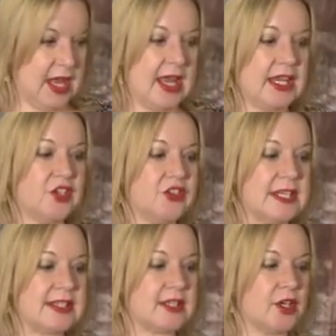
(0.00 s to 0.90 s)

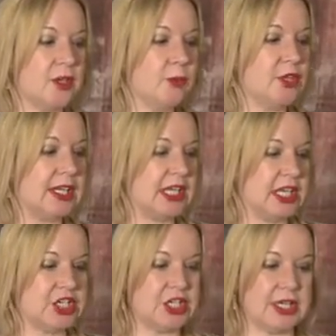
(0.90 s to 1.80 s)
increased
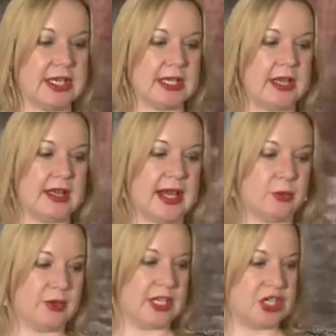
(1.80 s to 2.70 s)
communication and
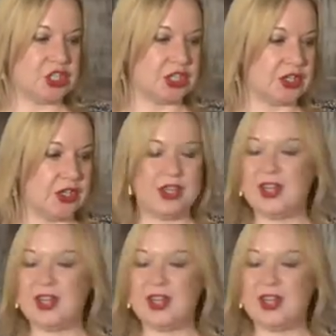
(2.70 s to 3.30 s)
collaboration,